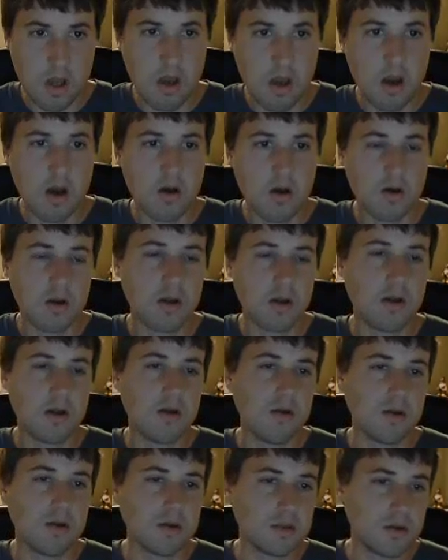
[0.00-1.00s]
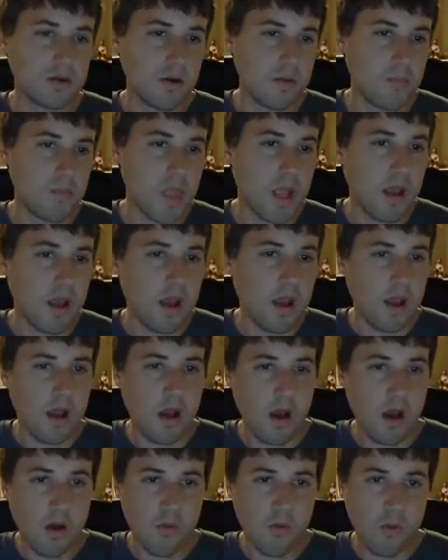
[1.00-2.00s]
I... Oh, okay, here it is, sorry.
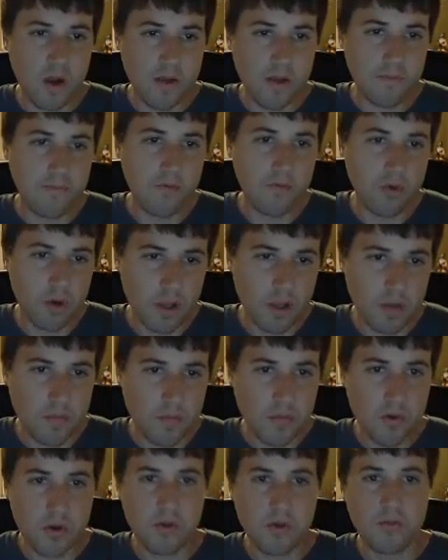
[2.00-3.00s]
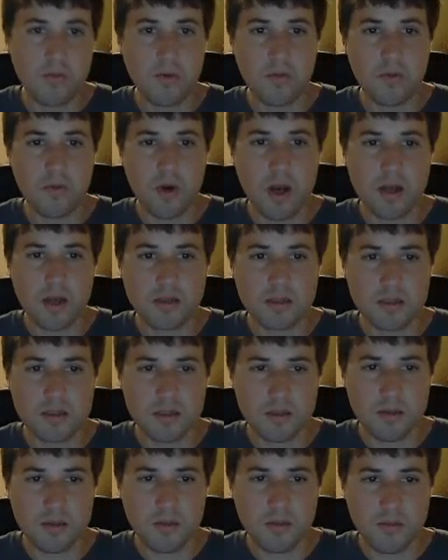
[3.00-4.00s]
Uh, wait for input when, process
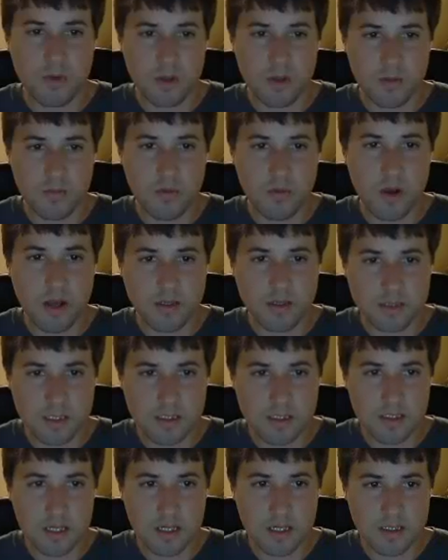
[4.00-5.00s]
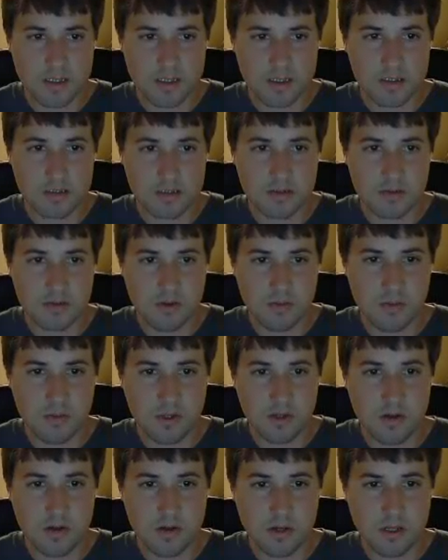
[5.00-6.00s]
when process exits normally.
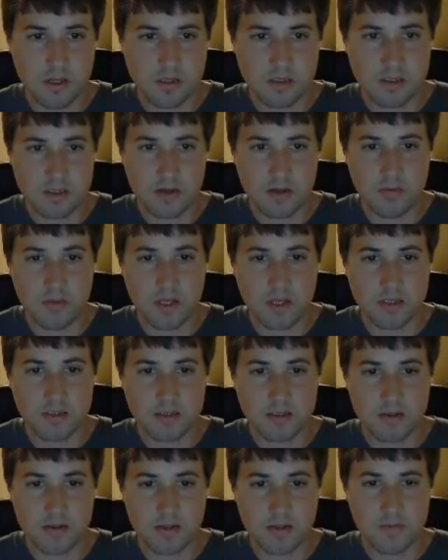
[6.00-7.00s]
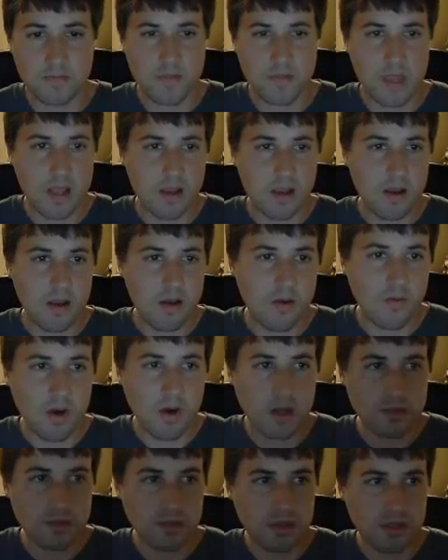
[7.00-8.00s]
Okay, so basically,
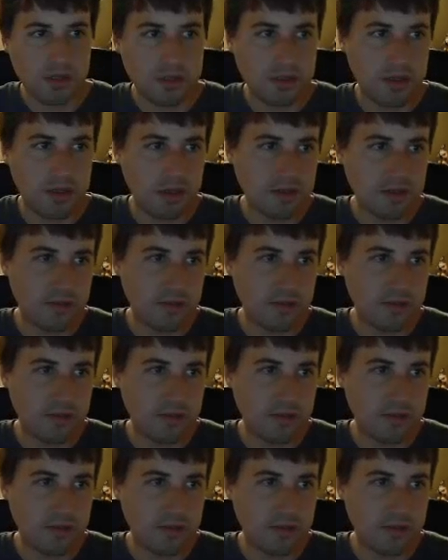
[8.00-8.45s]
watch what this does.